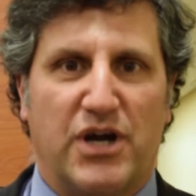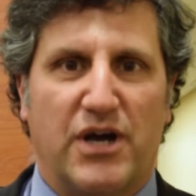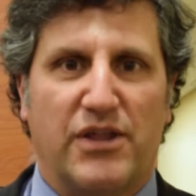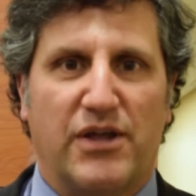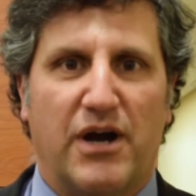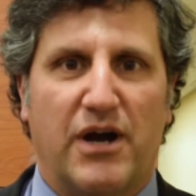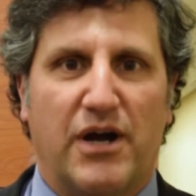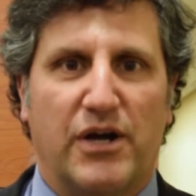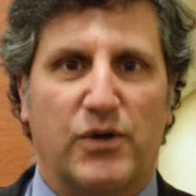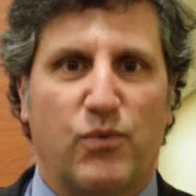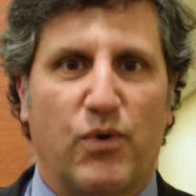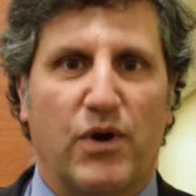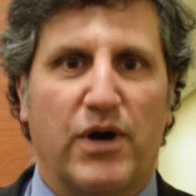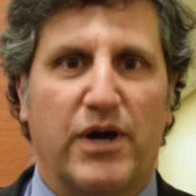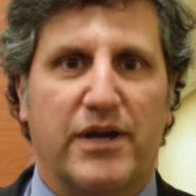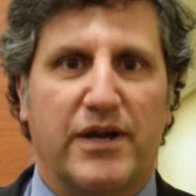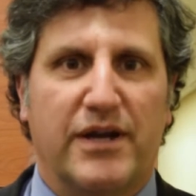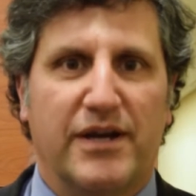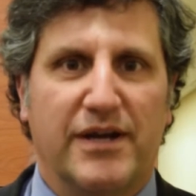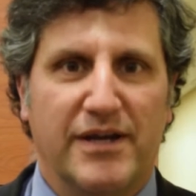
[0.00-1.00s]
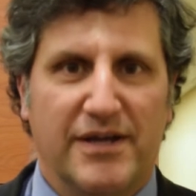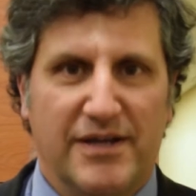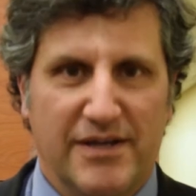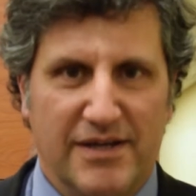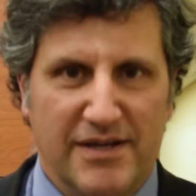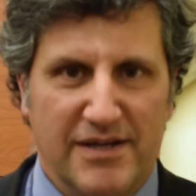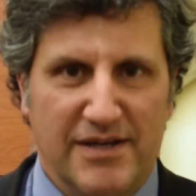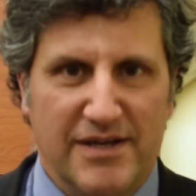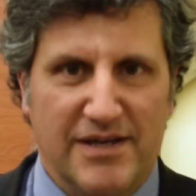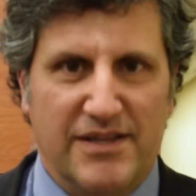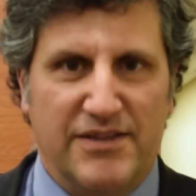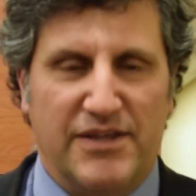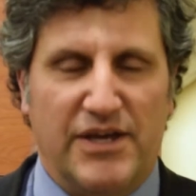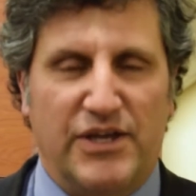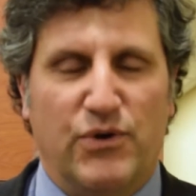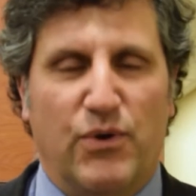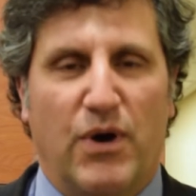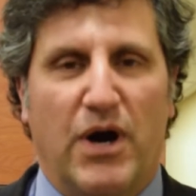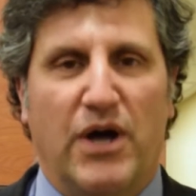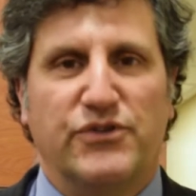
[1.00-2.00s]
all the hard work that
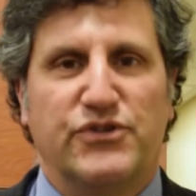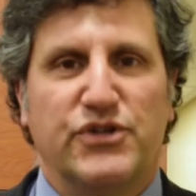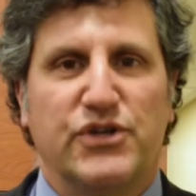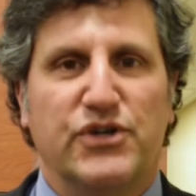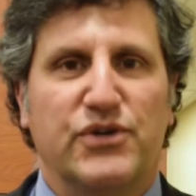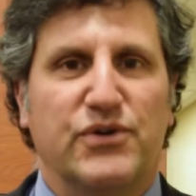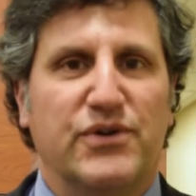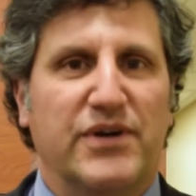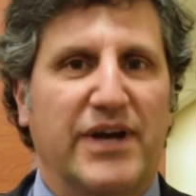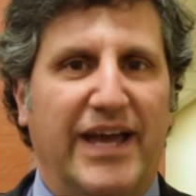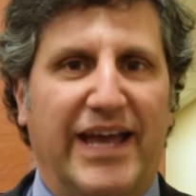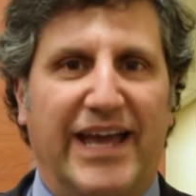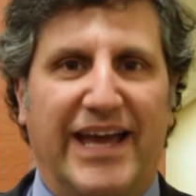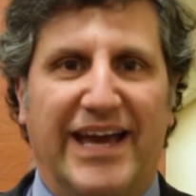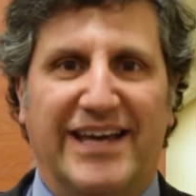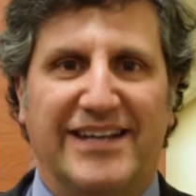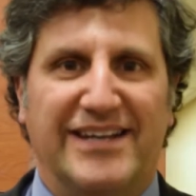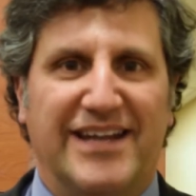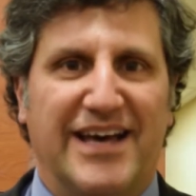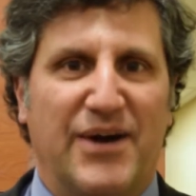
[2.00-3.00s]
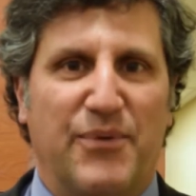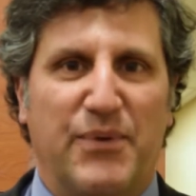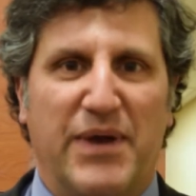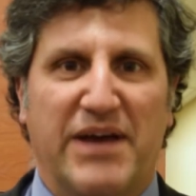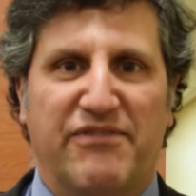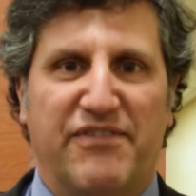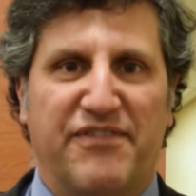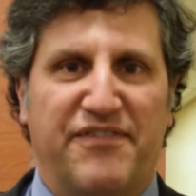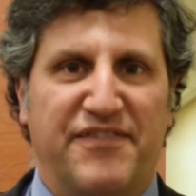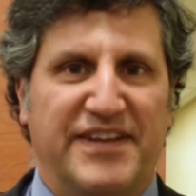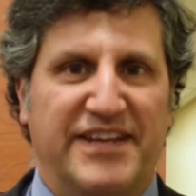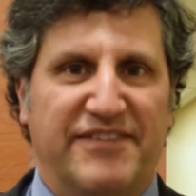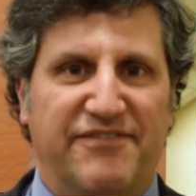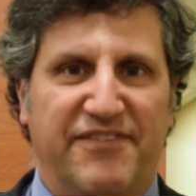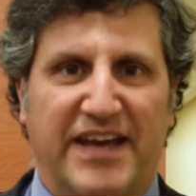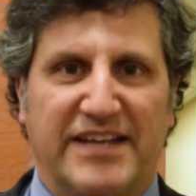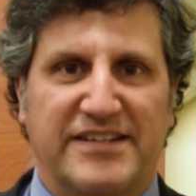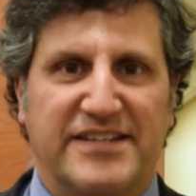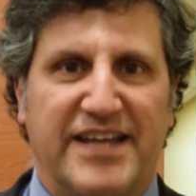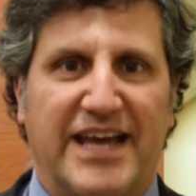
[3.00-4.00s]
you all do, and uh, we have a
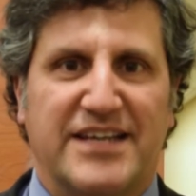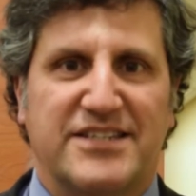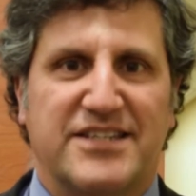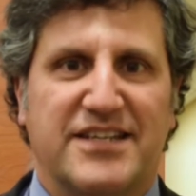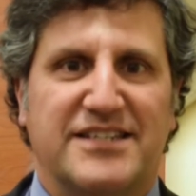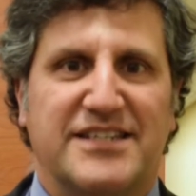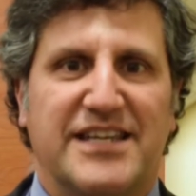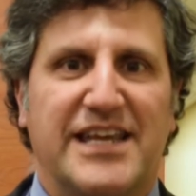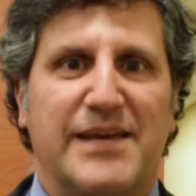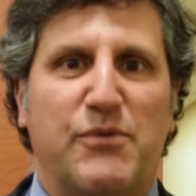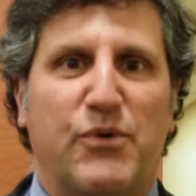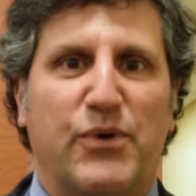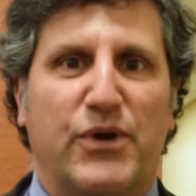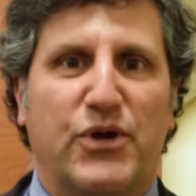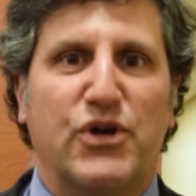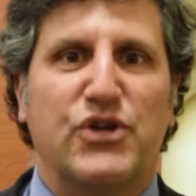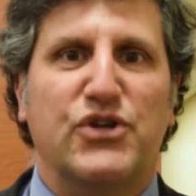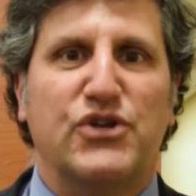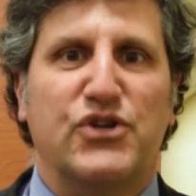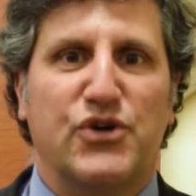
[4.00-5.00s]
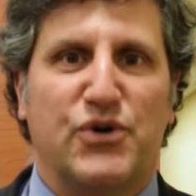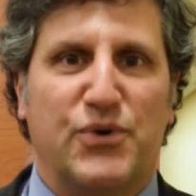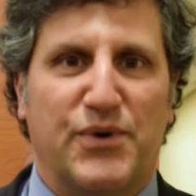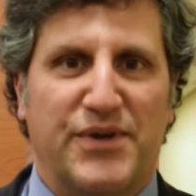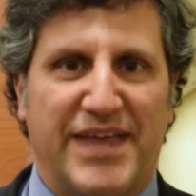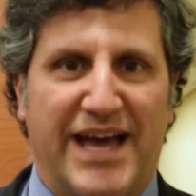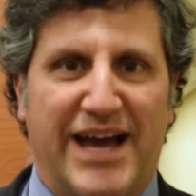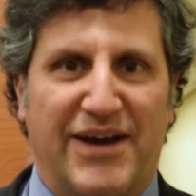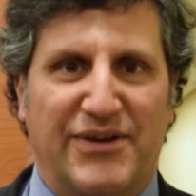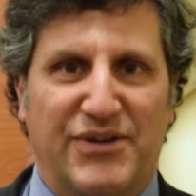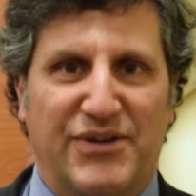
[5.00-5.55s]
fantastic team, and we couldn't do it without